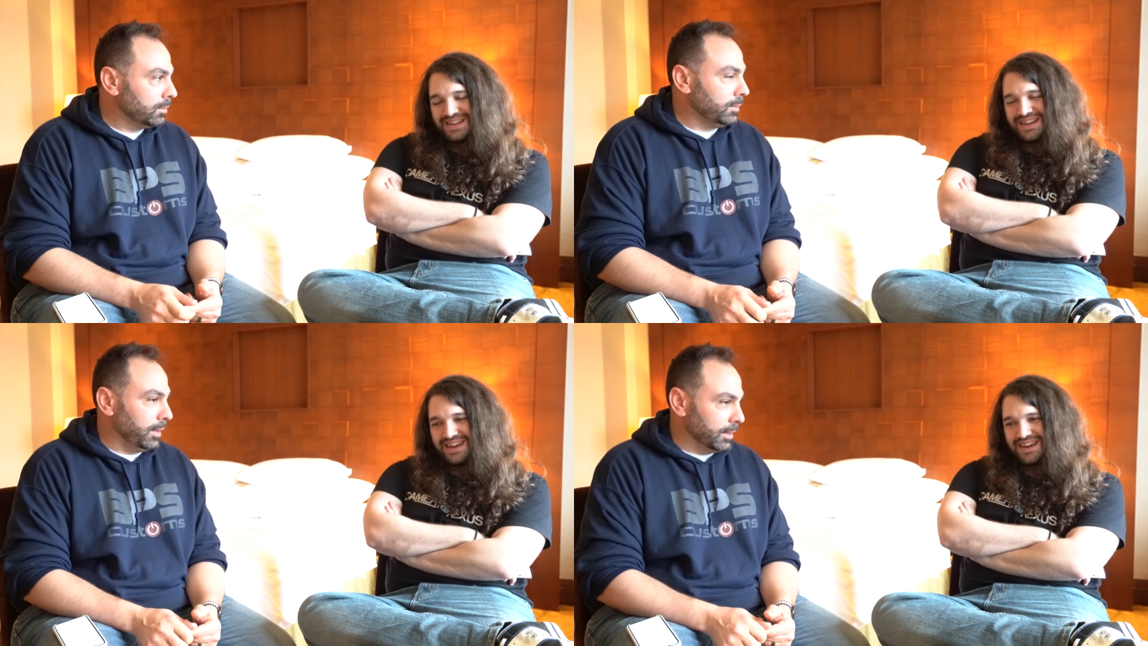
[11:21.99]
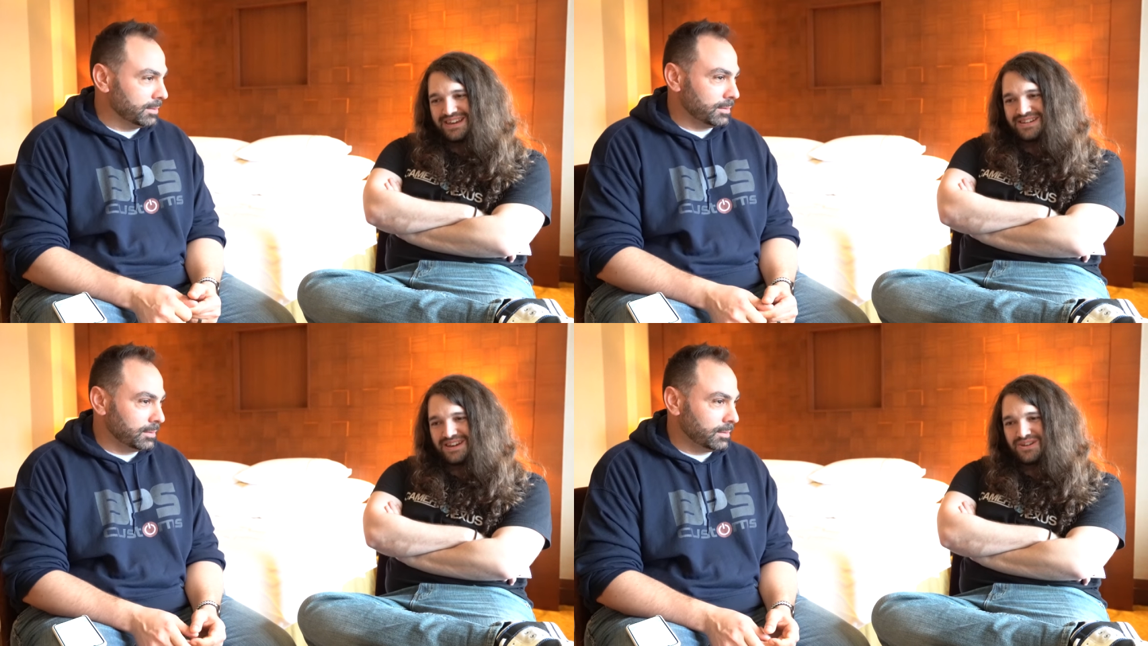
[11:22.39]

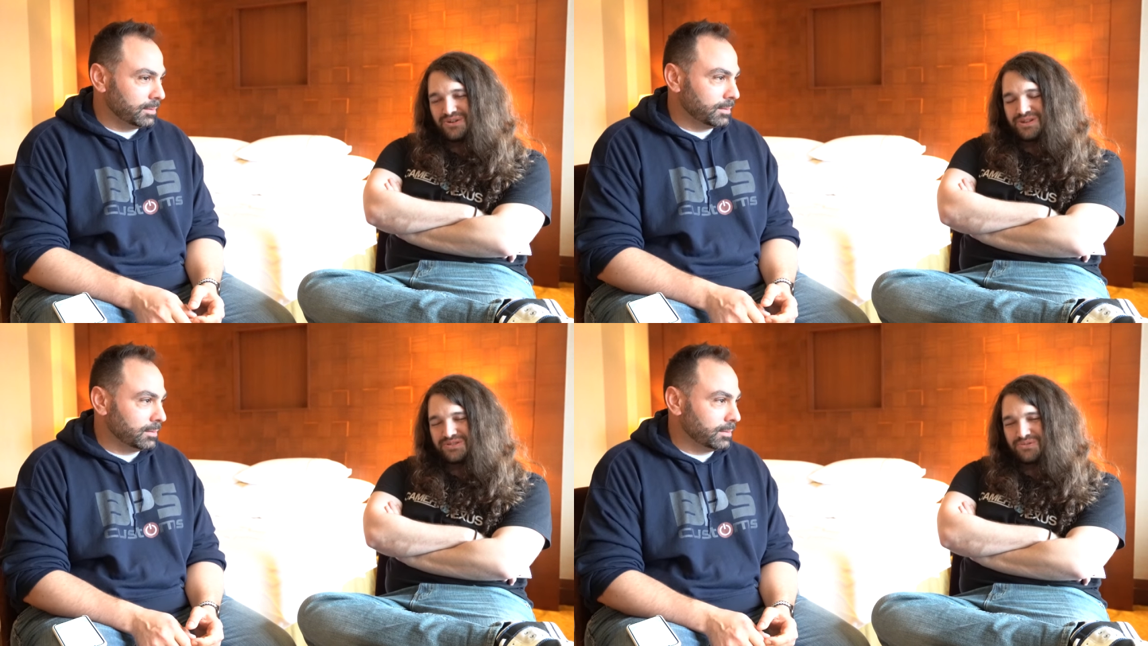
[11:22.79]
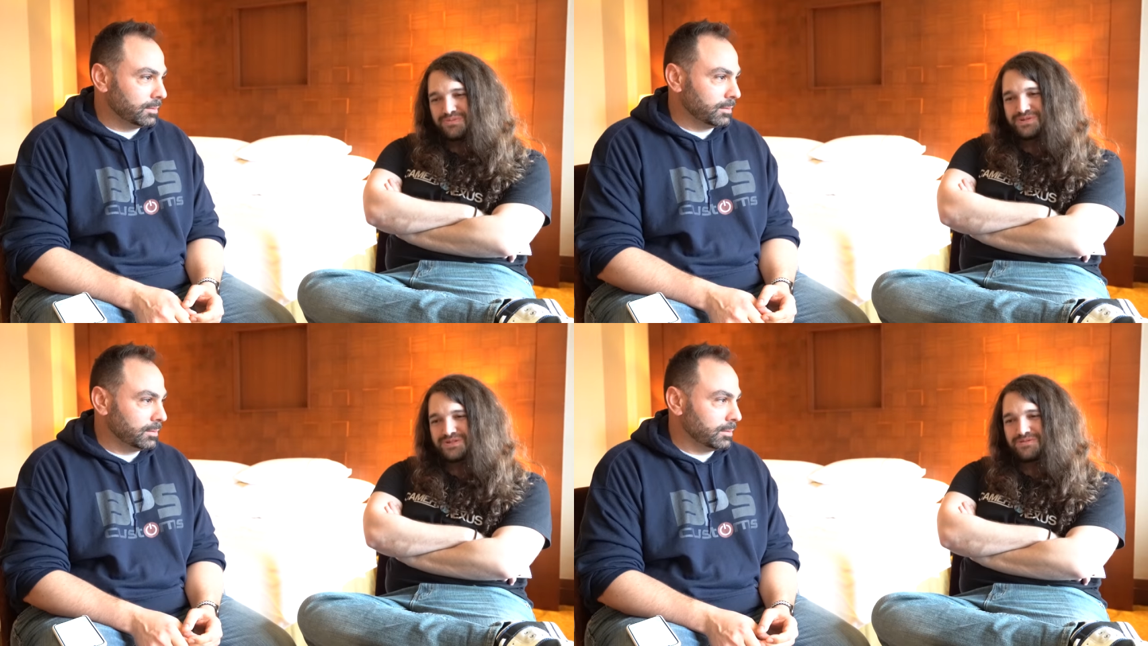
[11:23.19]
Speaker 1: Yes. And I know that the
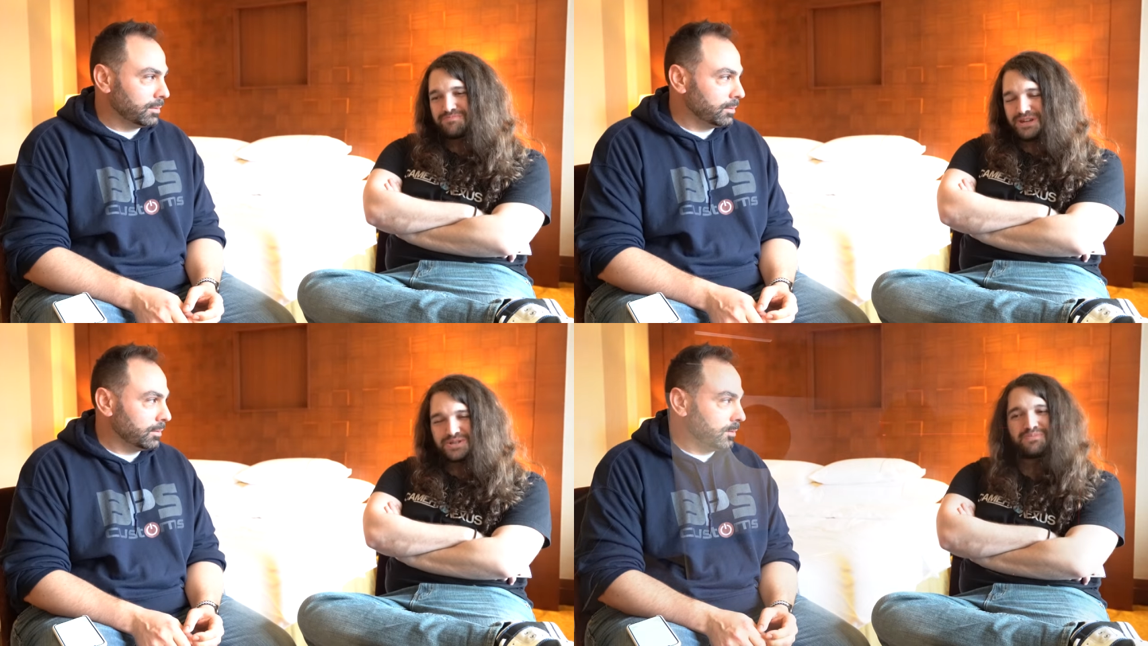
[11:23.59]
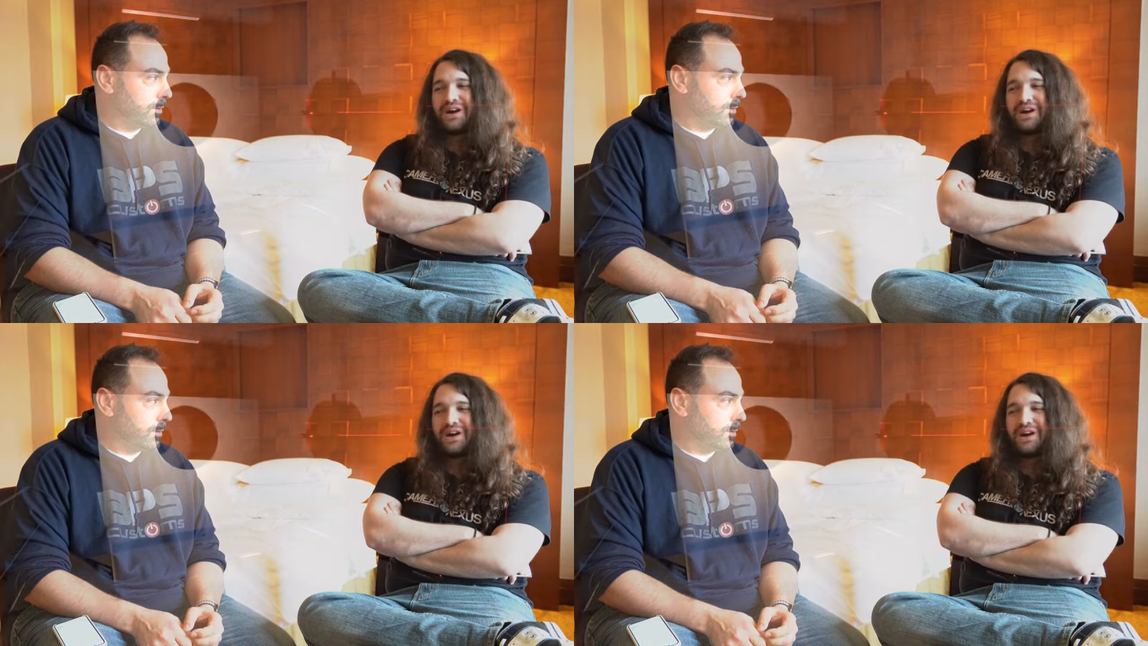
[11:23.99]
room's pitch